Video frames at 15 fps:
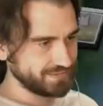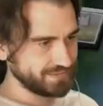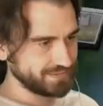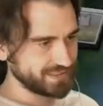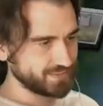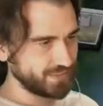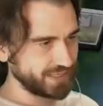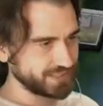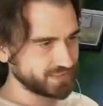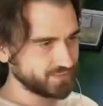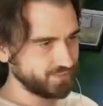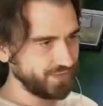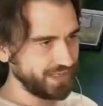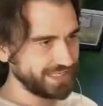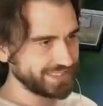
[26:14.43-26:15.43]
Smack his
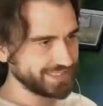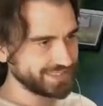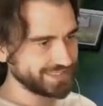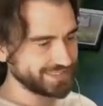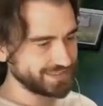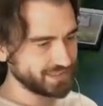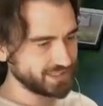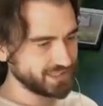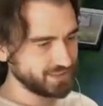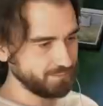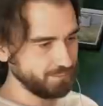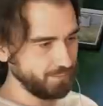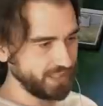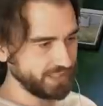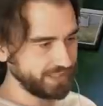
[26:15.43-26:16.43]
face.
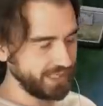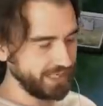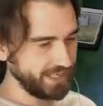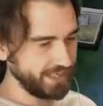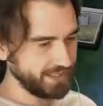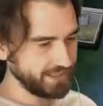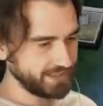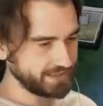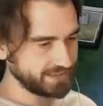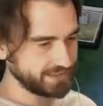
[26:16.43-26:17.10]
Bang.